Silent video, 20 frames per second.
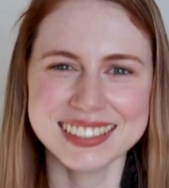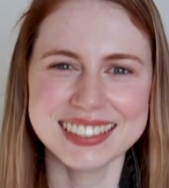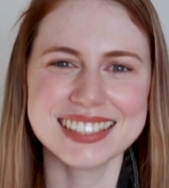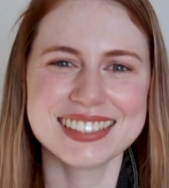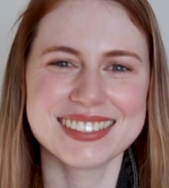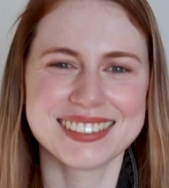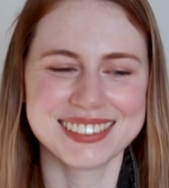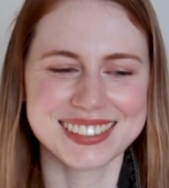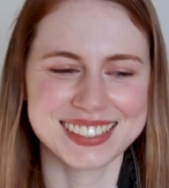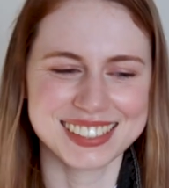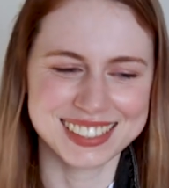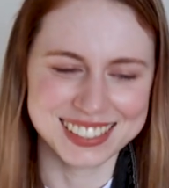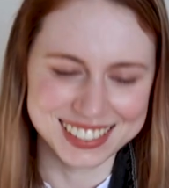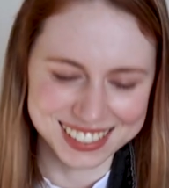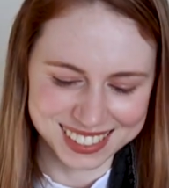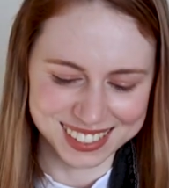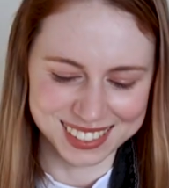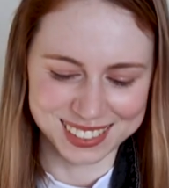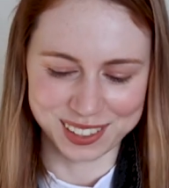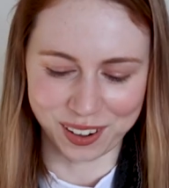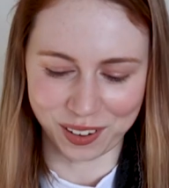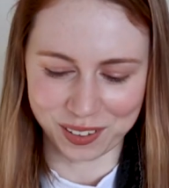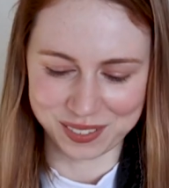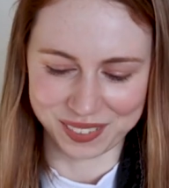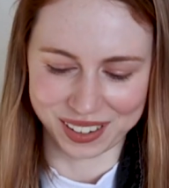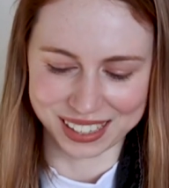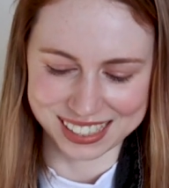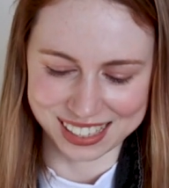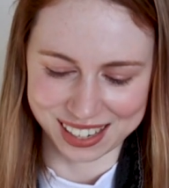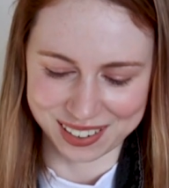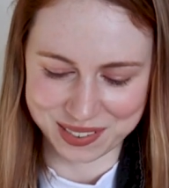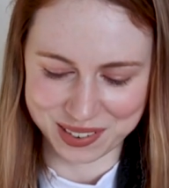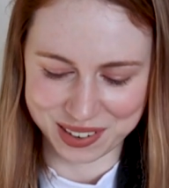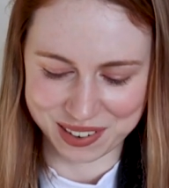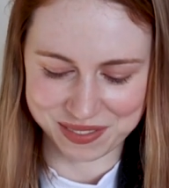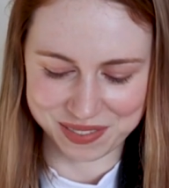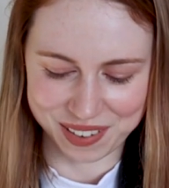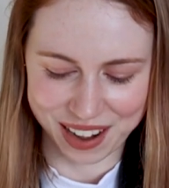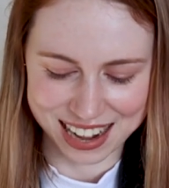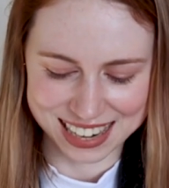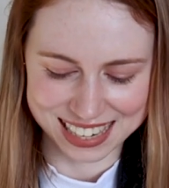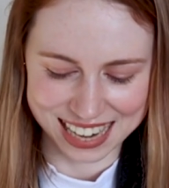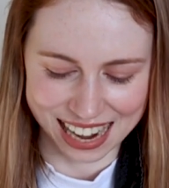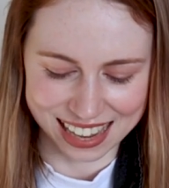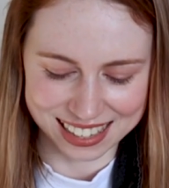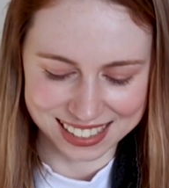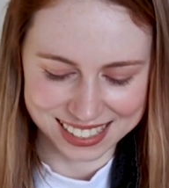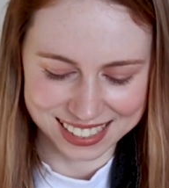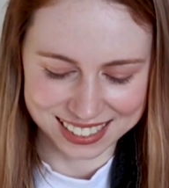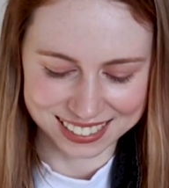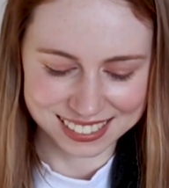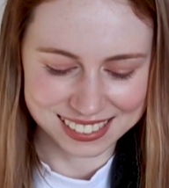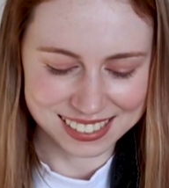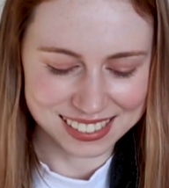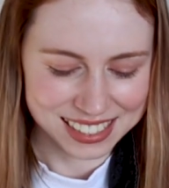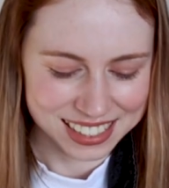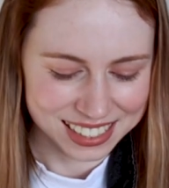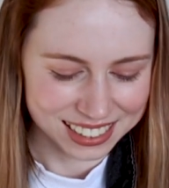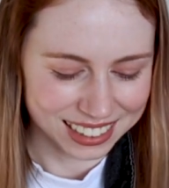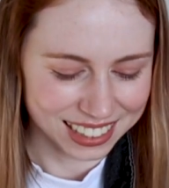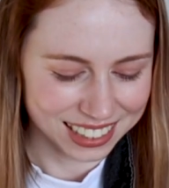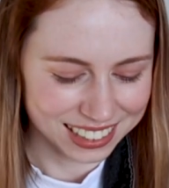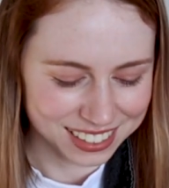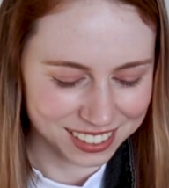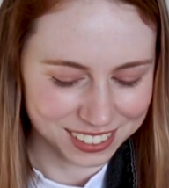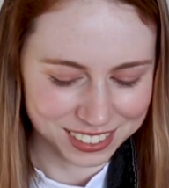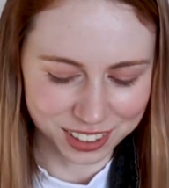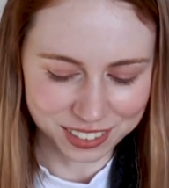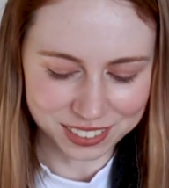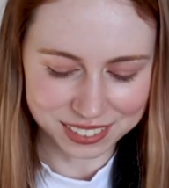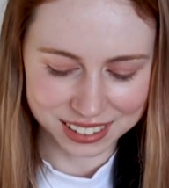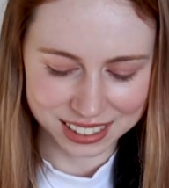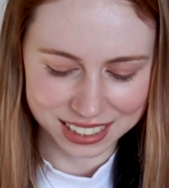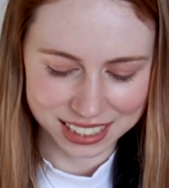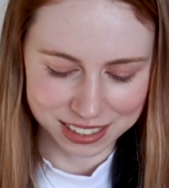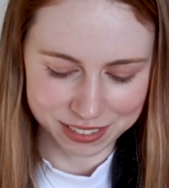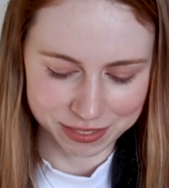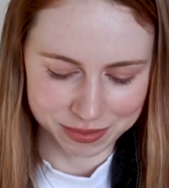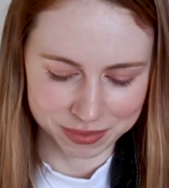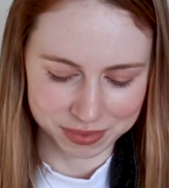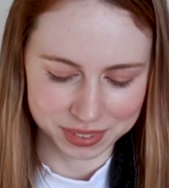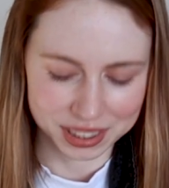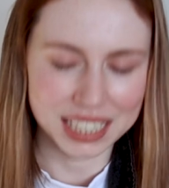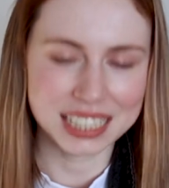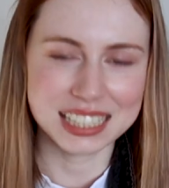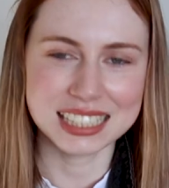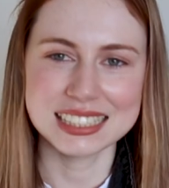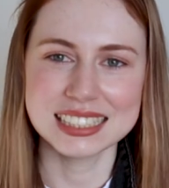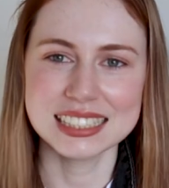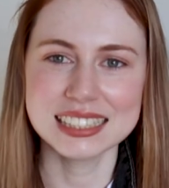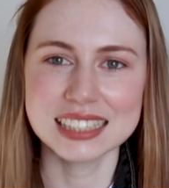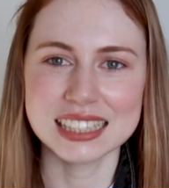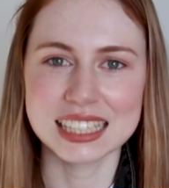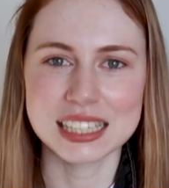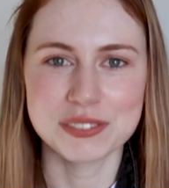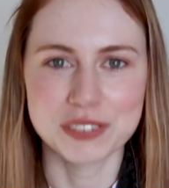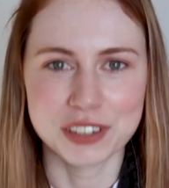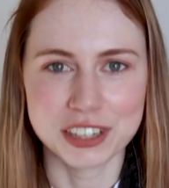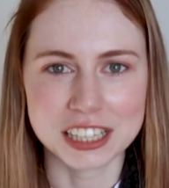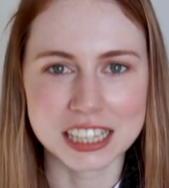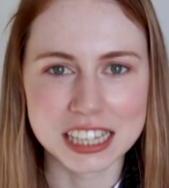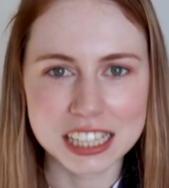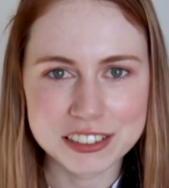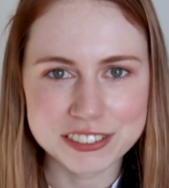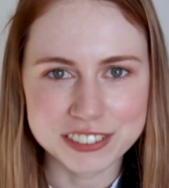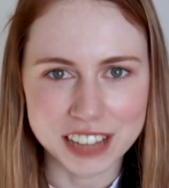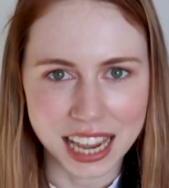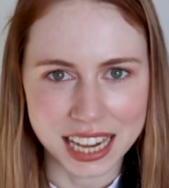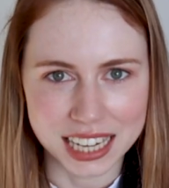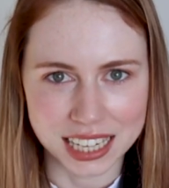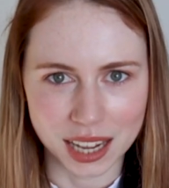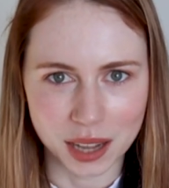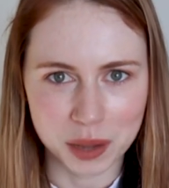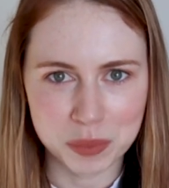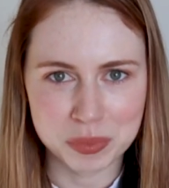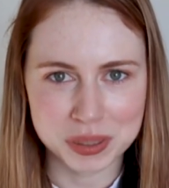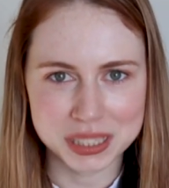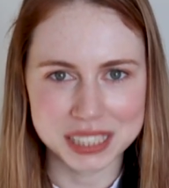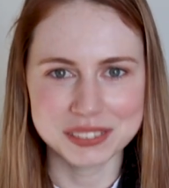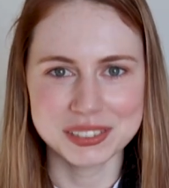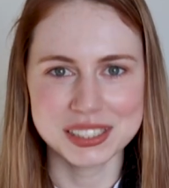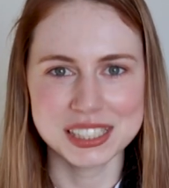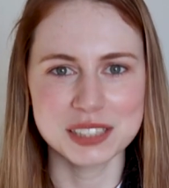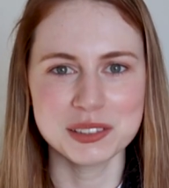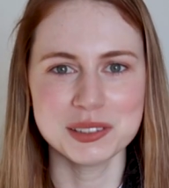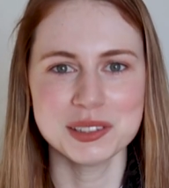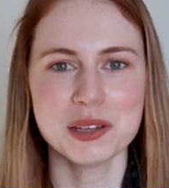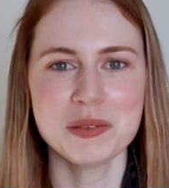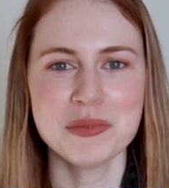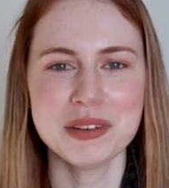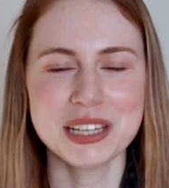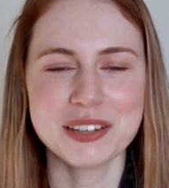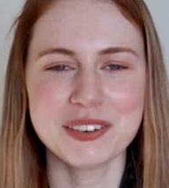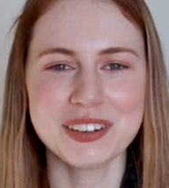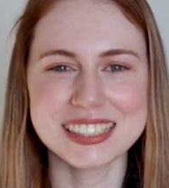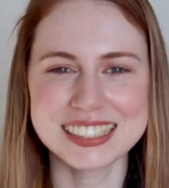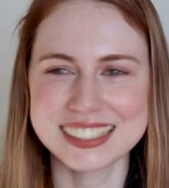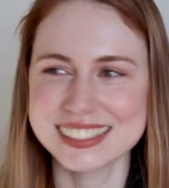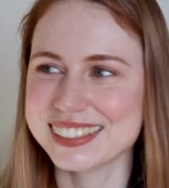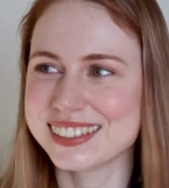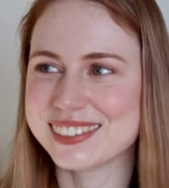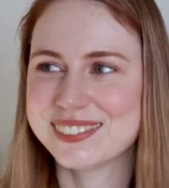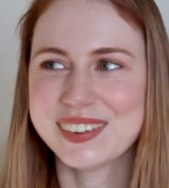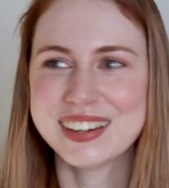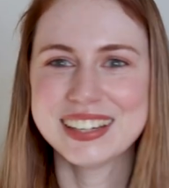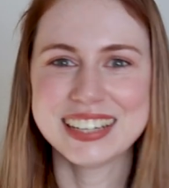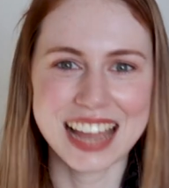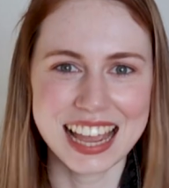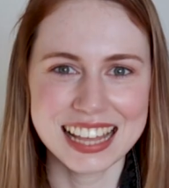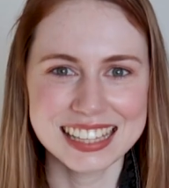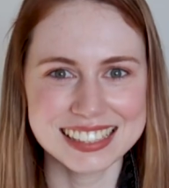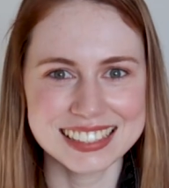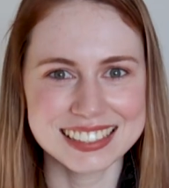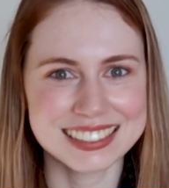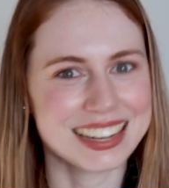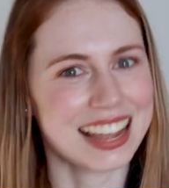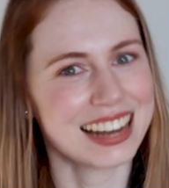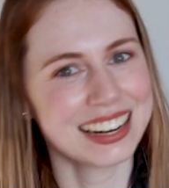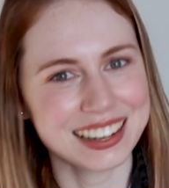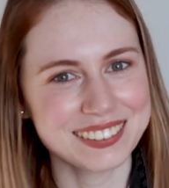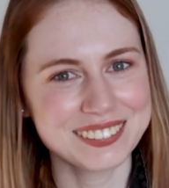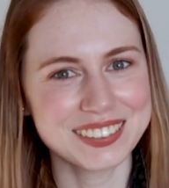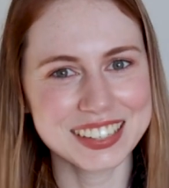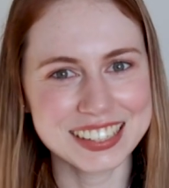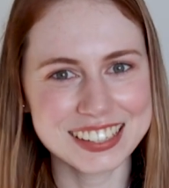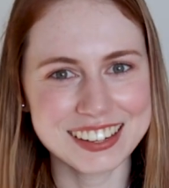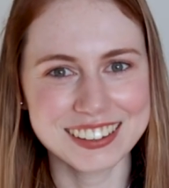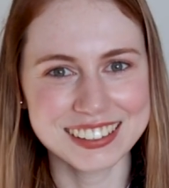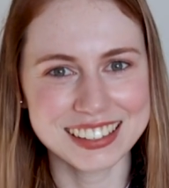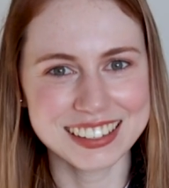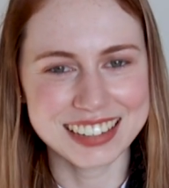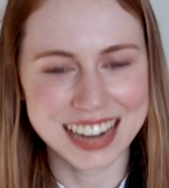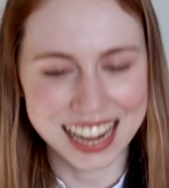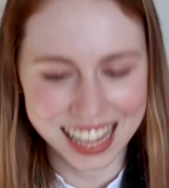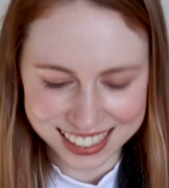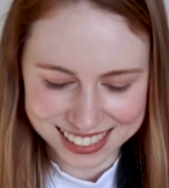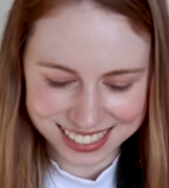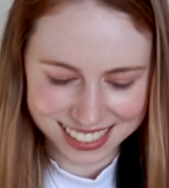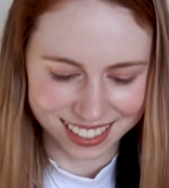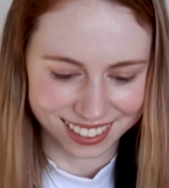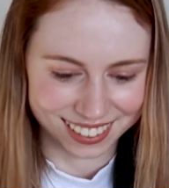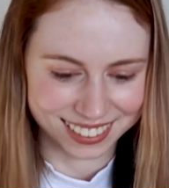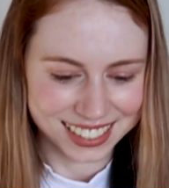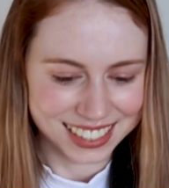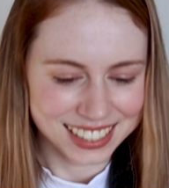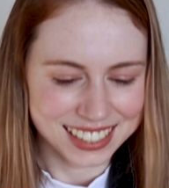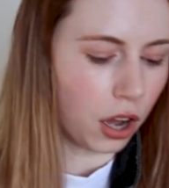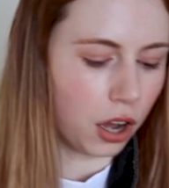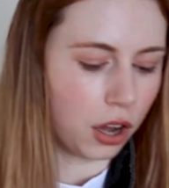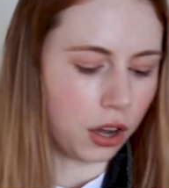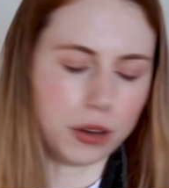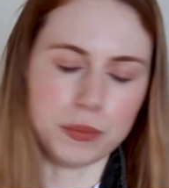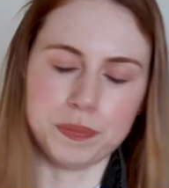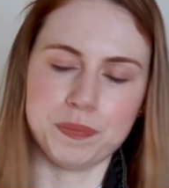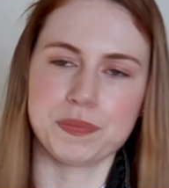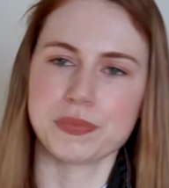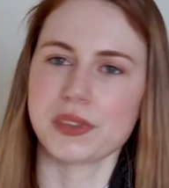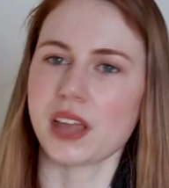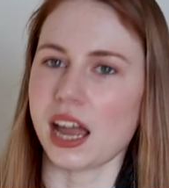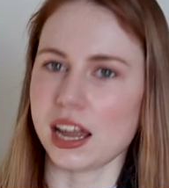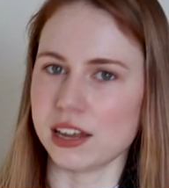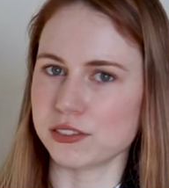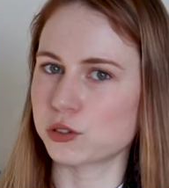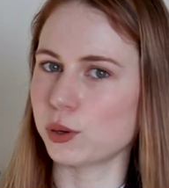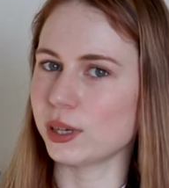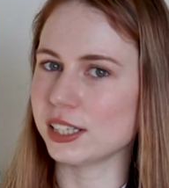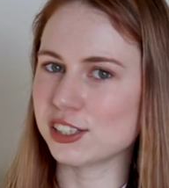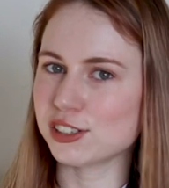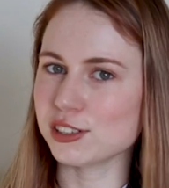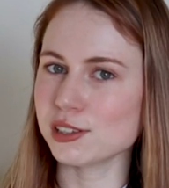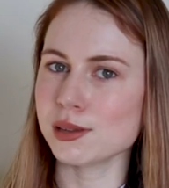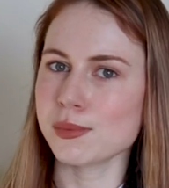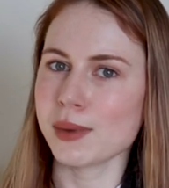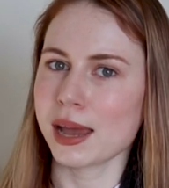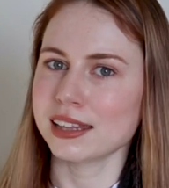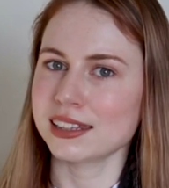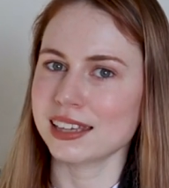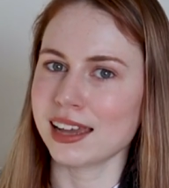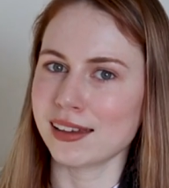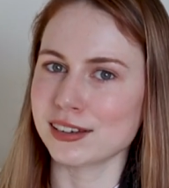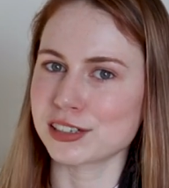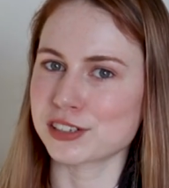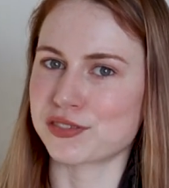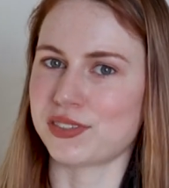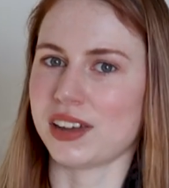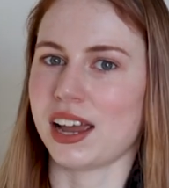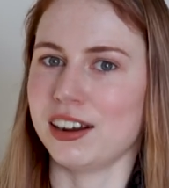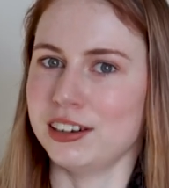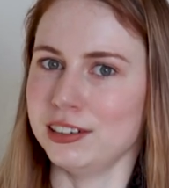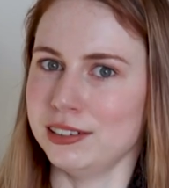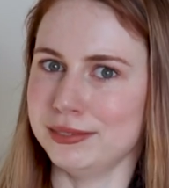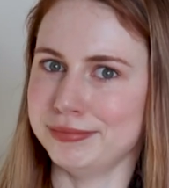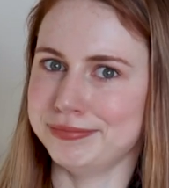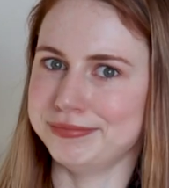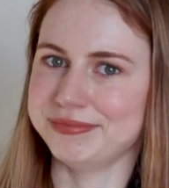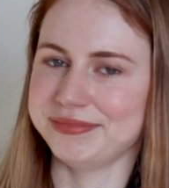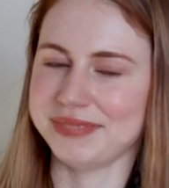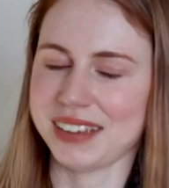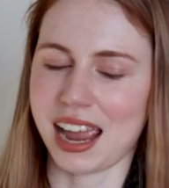There's also just so much I want to find out still. Like, don't leave, like, it didn't leave on a cliffhanger, but there were still so many questions that weren't answered and I want to know their answer. Oh, I have questions about the Eshvaren.